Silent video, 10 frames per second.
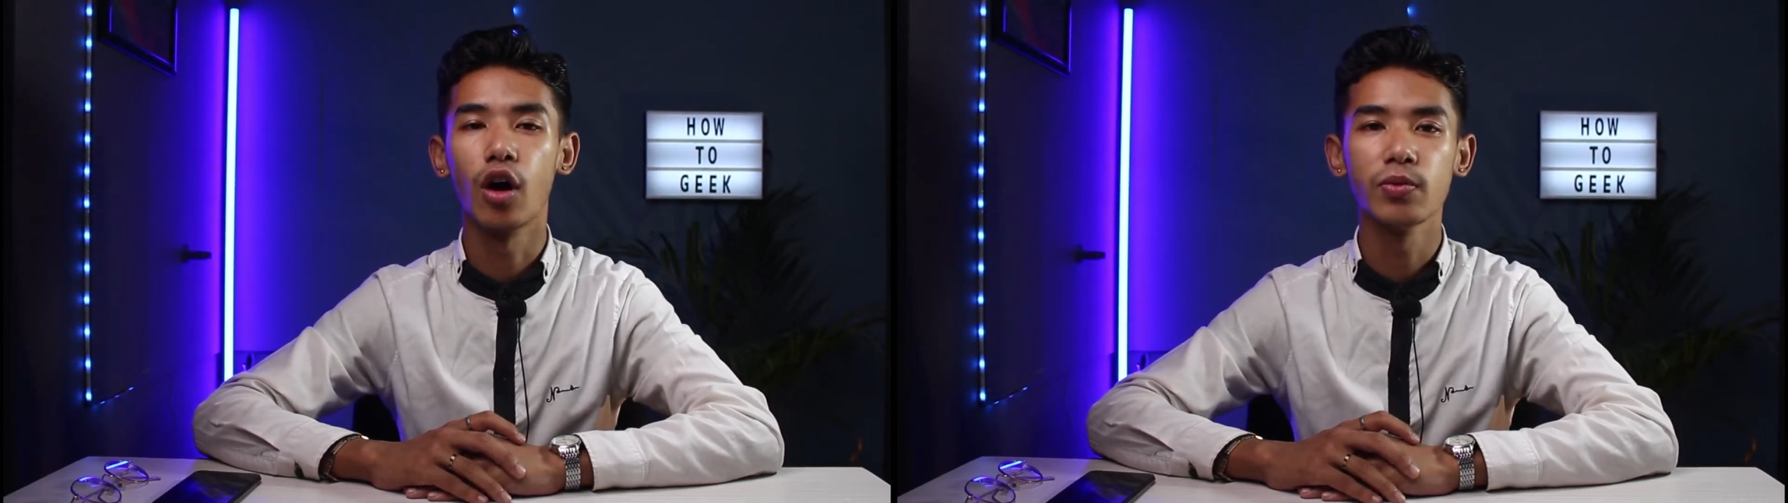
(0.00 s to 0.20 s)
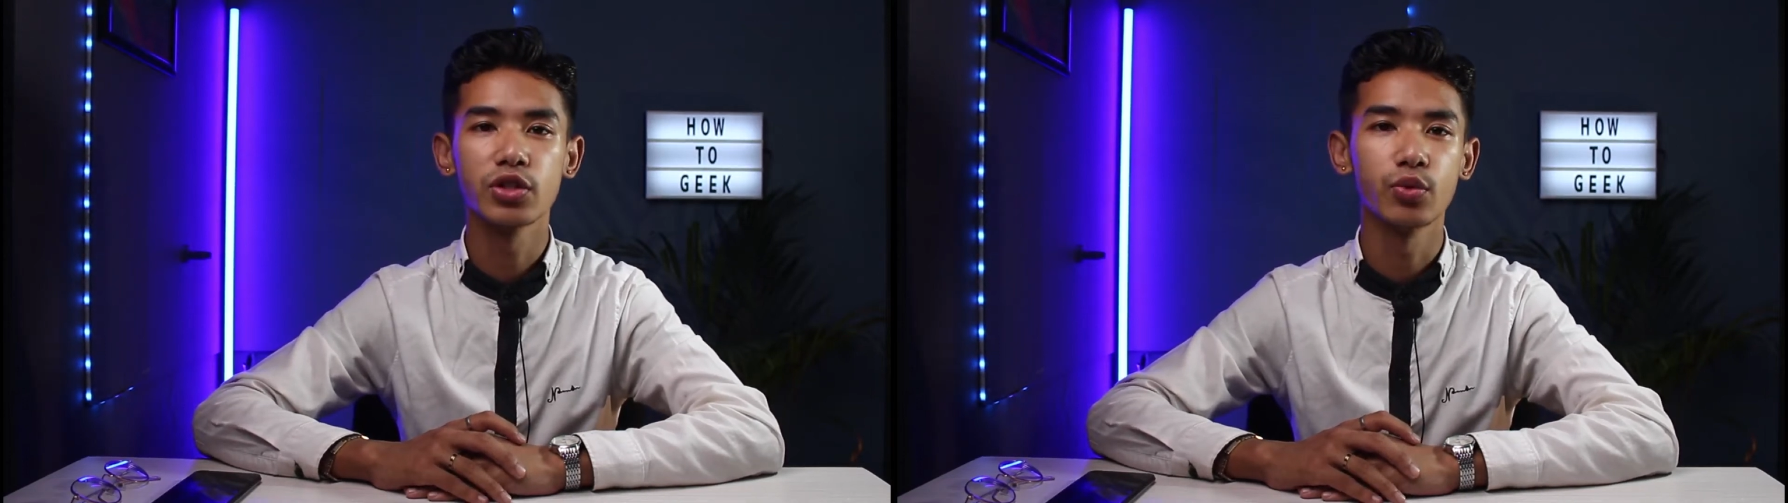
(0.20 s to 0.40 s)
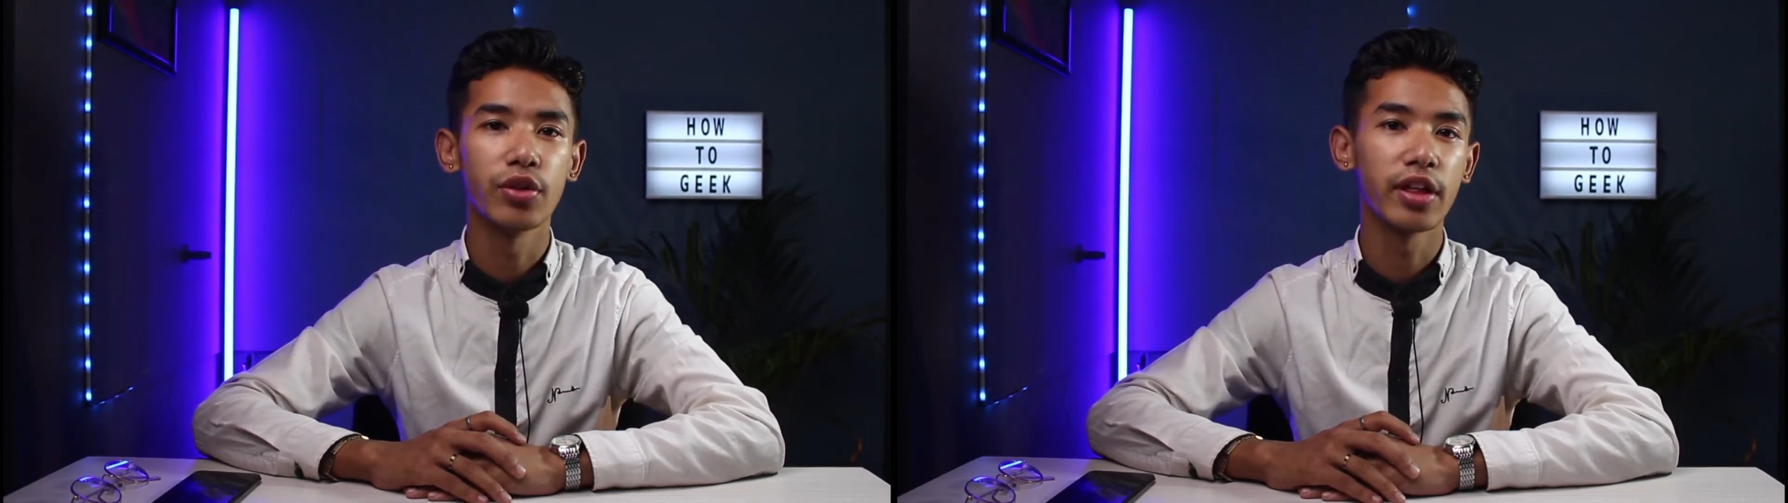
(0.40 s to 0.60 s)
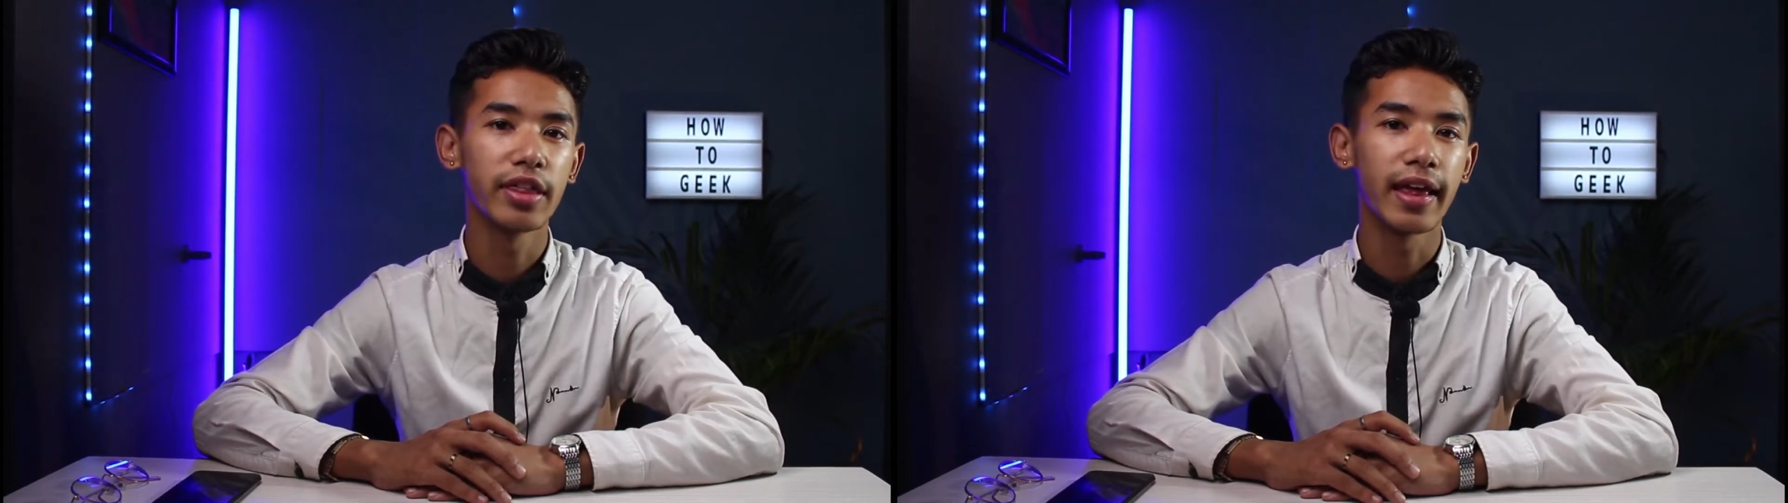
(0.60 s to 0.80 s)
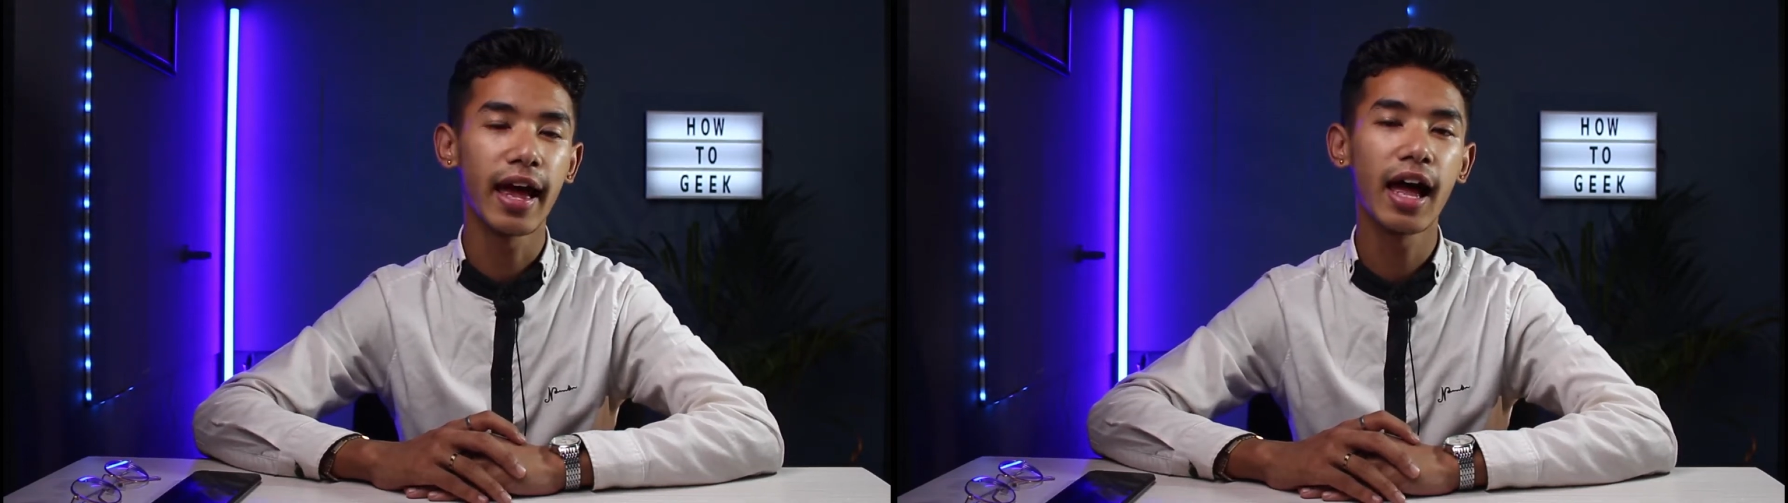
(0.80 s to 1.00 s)
the option
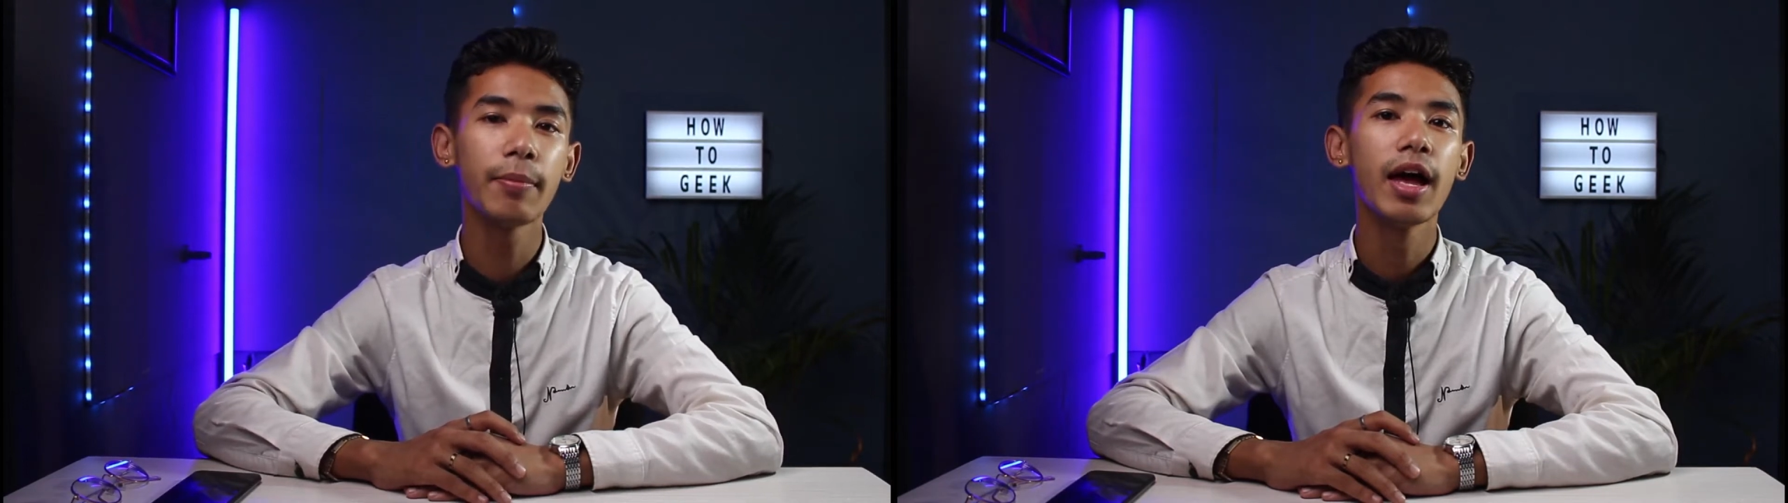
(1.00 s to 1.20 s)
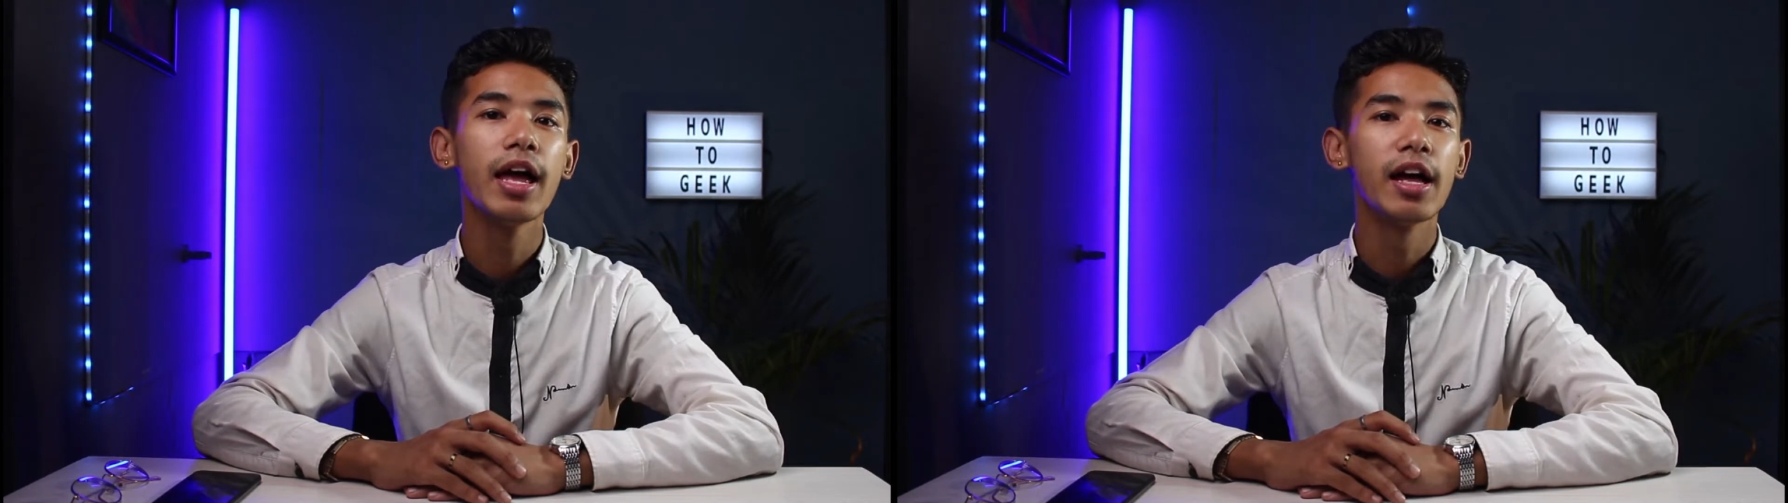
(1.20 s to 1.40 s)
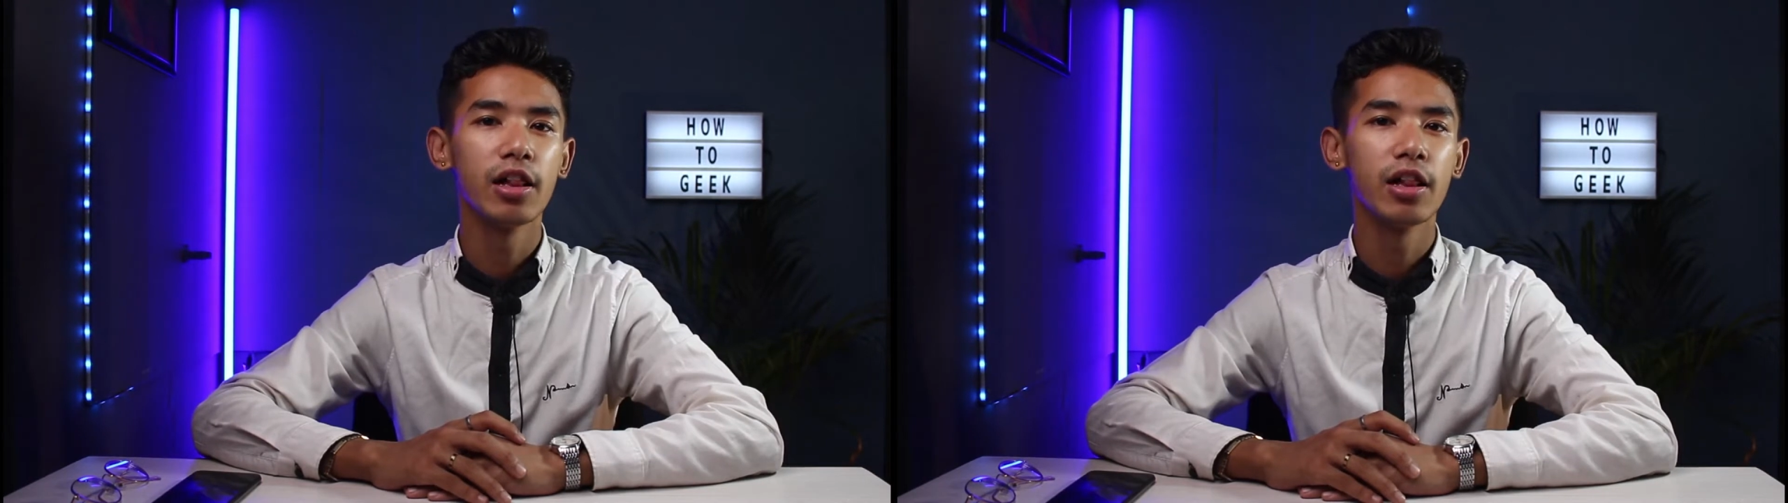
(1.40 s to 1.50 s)
within the app.